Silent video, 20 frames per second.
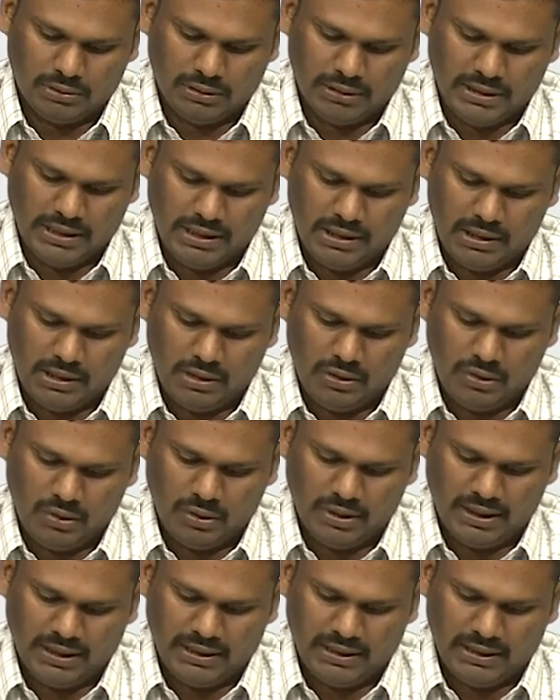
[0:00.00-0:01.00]
then you
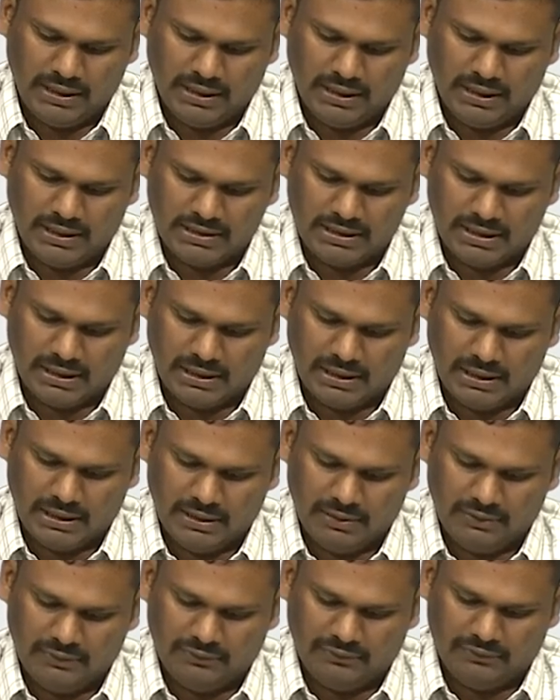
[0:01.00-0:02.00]
get
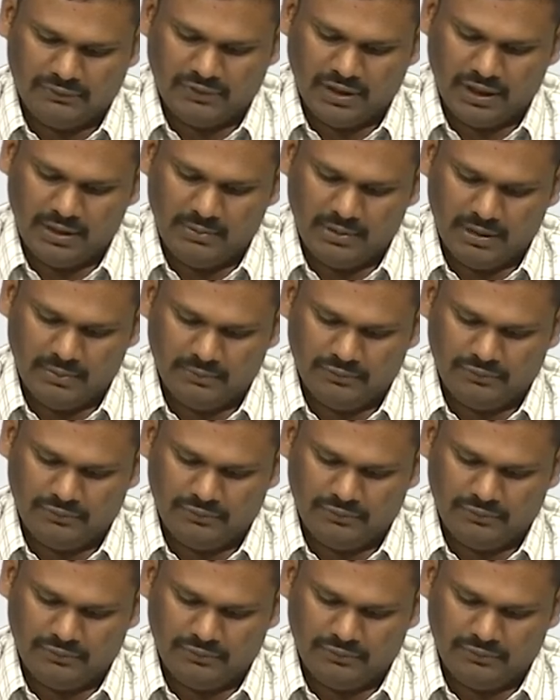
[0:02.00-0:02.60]
exactly 5